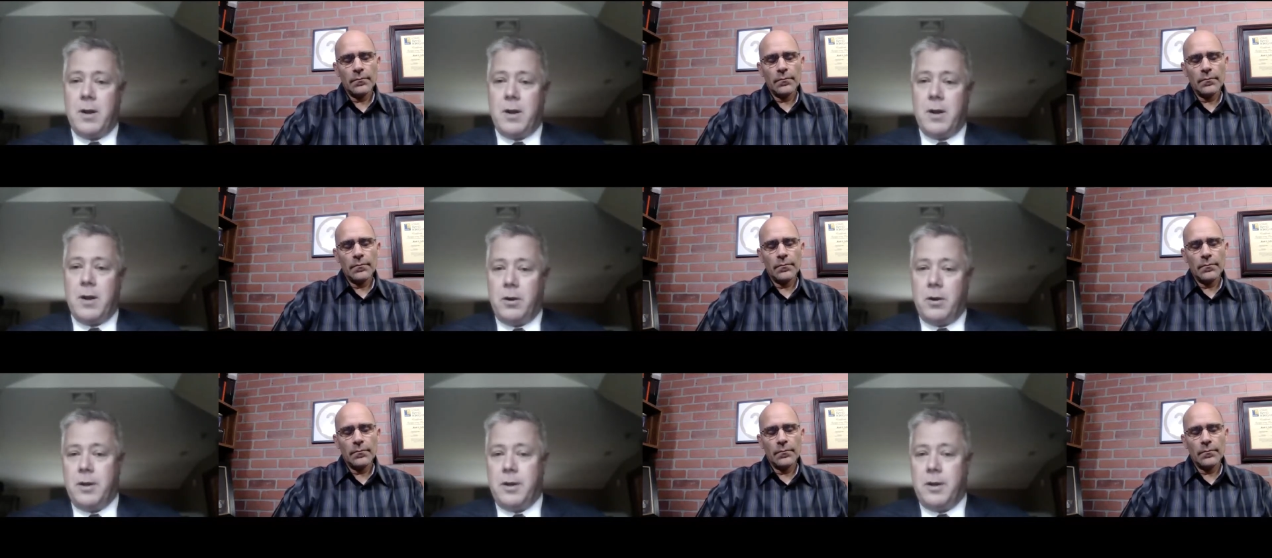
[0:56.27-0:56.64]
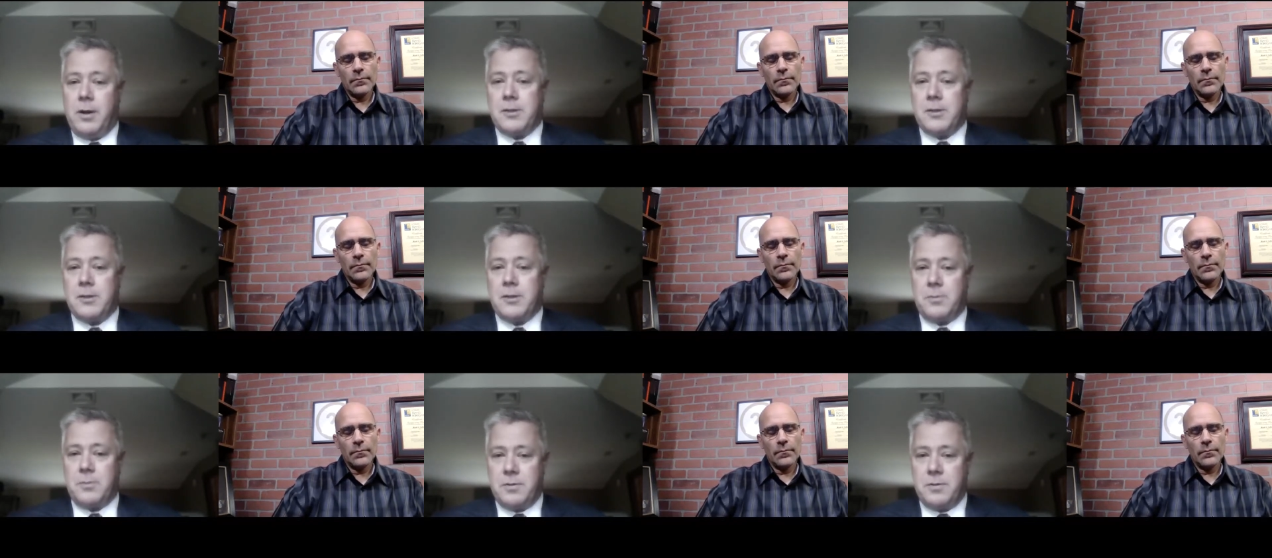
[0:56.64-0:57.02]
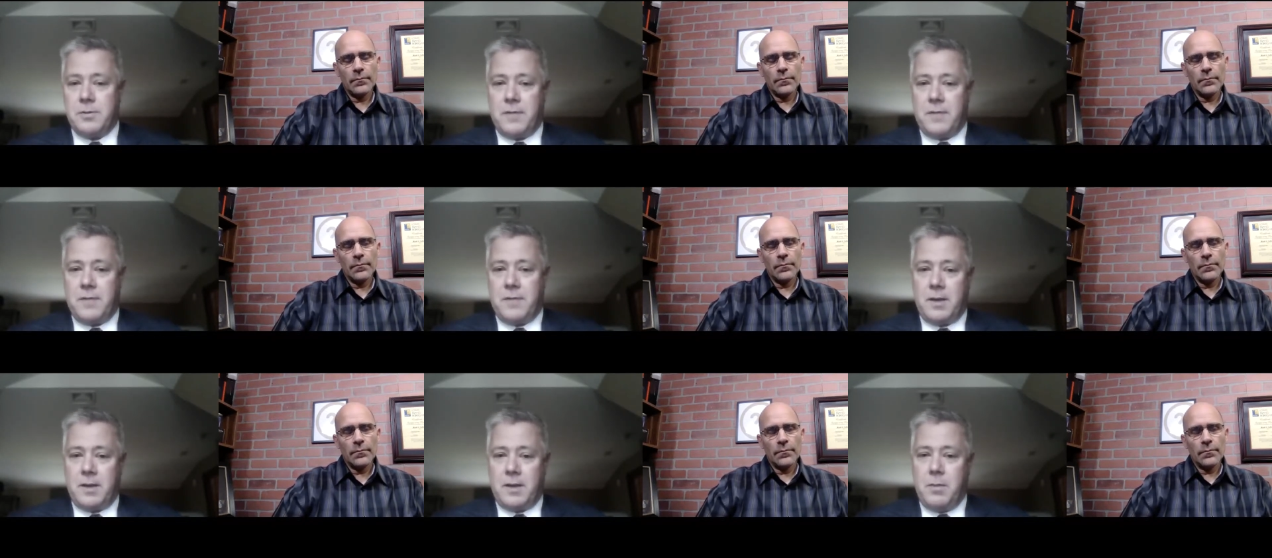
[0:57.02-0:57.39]
Speaker 1: customers
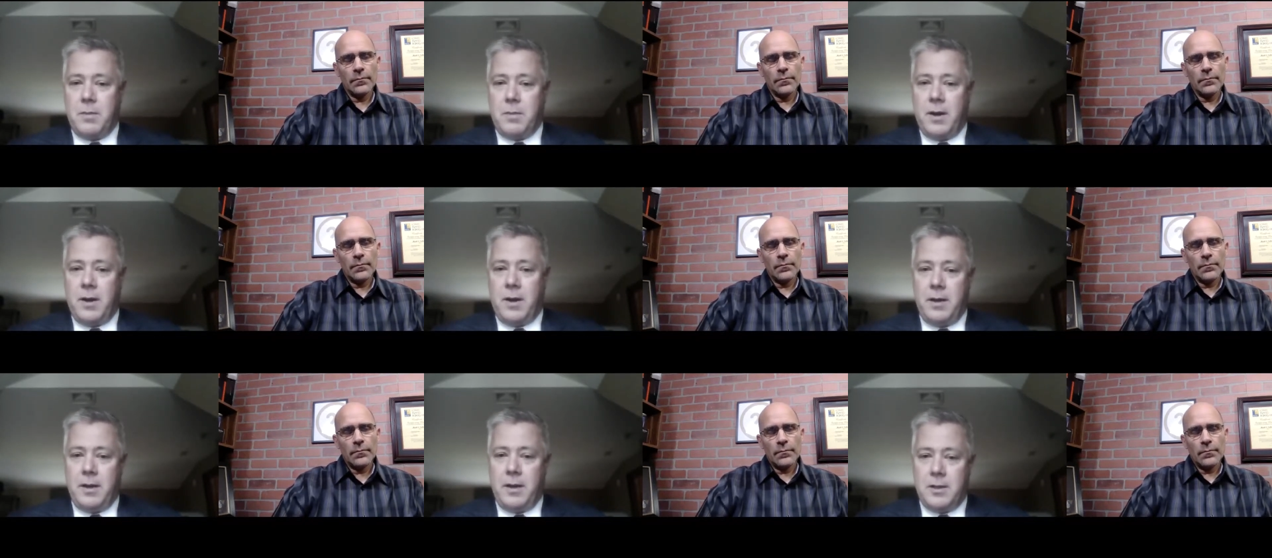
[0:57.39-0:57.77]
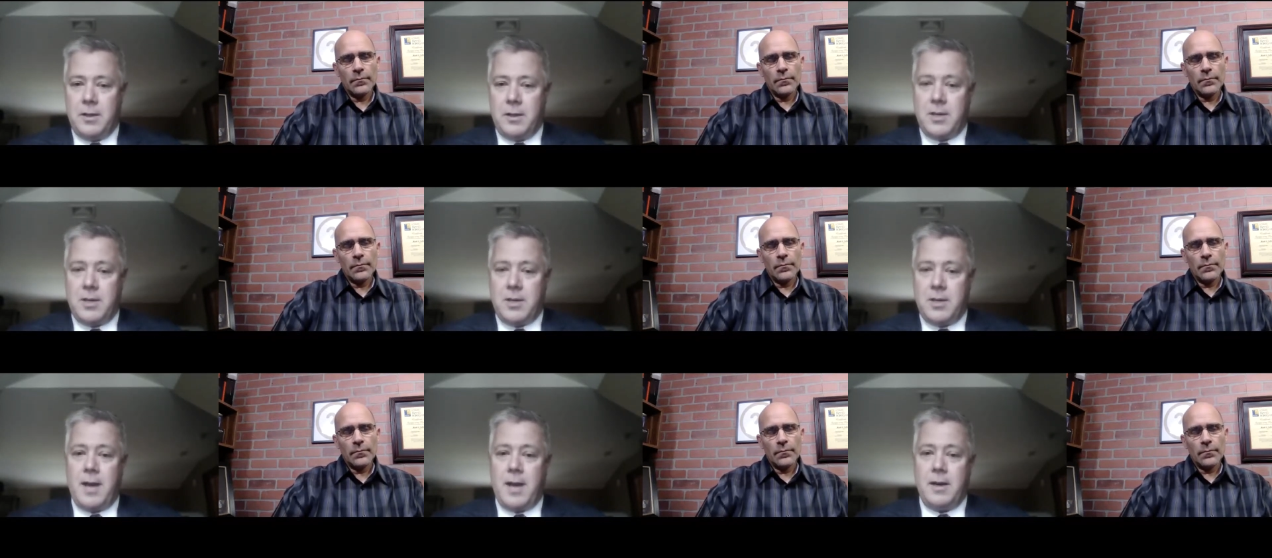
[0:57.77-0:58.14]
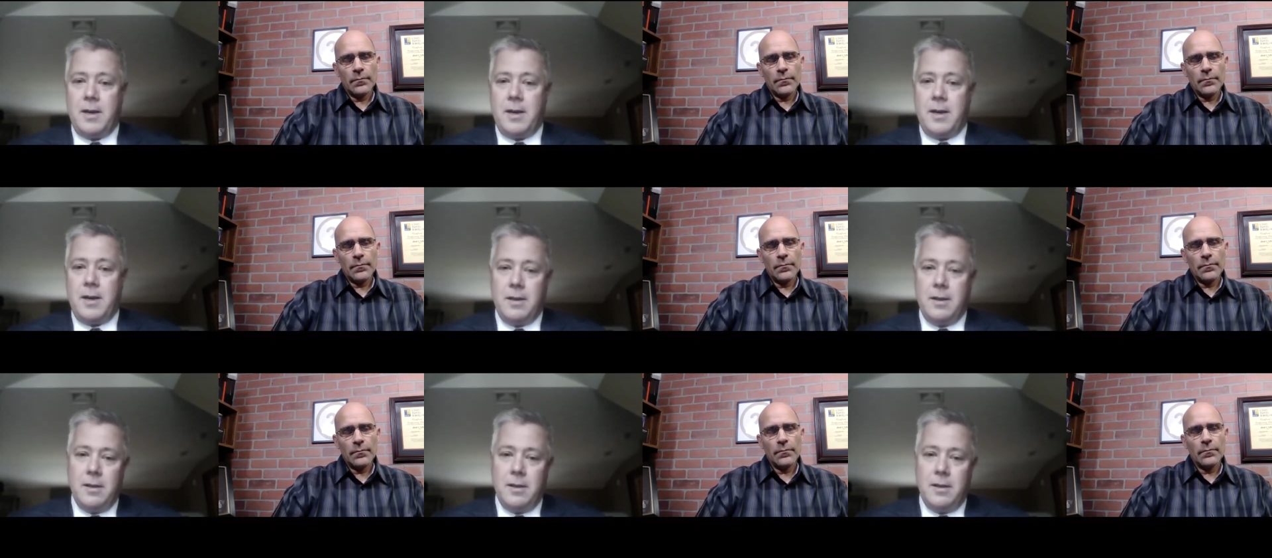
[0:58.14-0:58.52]
affected by uh, Sandy
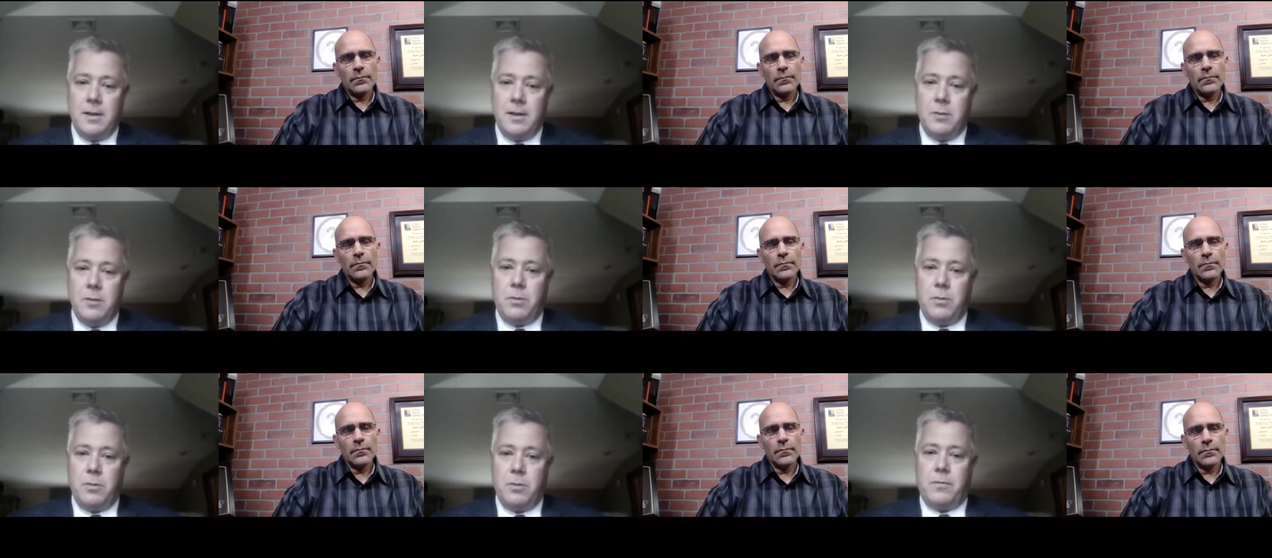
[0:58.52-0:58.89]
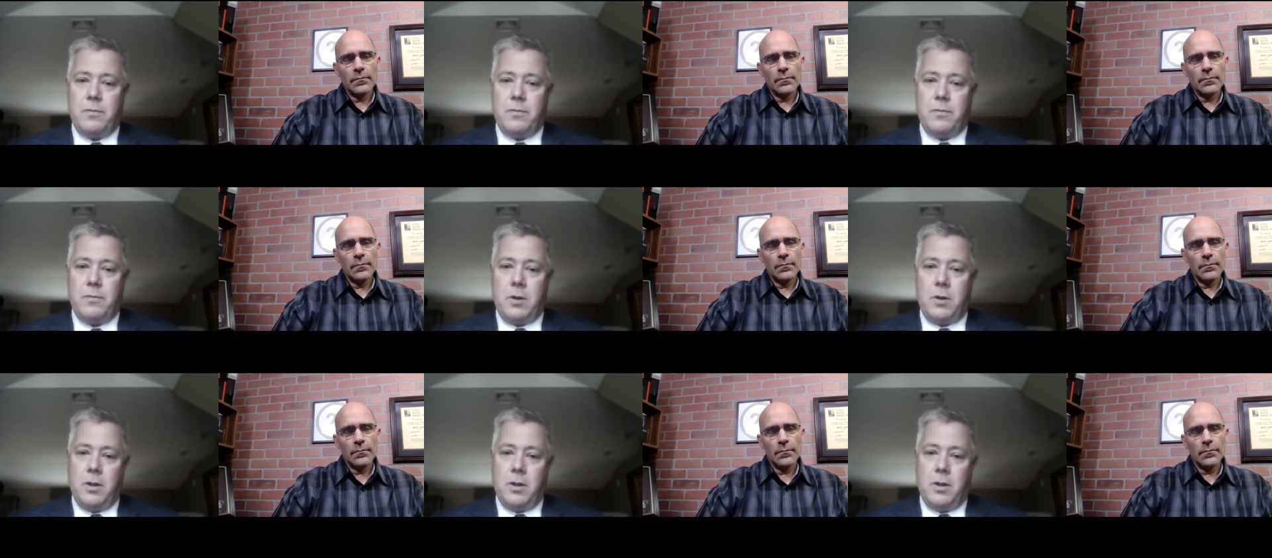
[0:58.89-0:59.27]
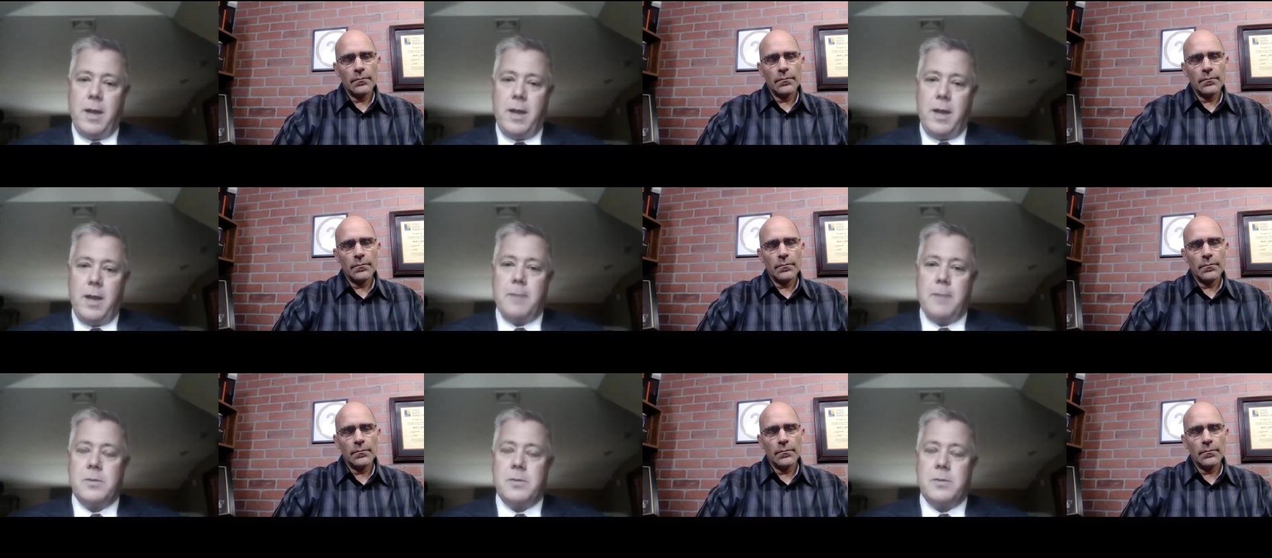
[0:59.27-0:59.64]
with flood
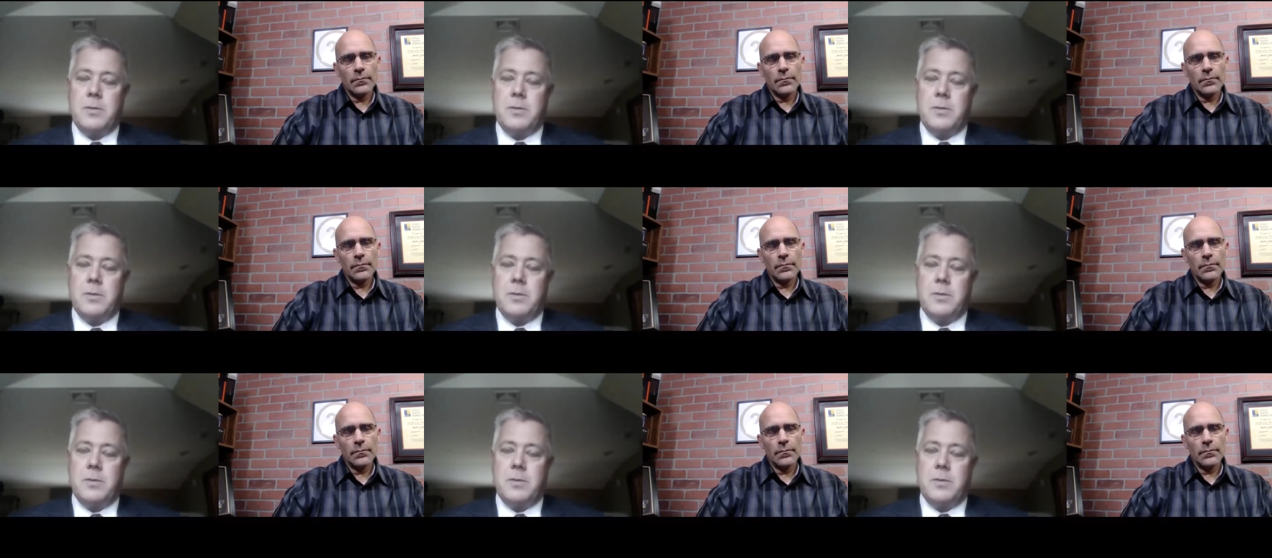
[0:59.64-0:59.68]
claims,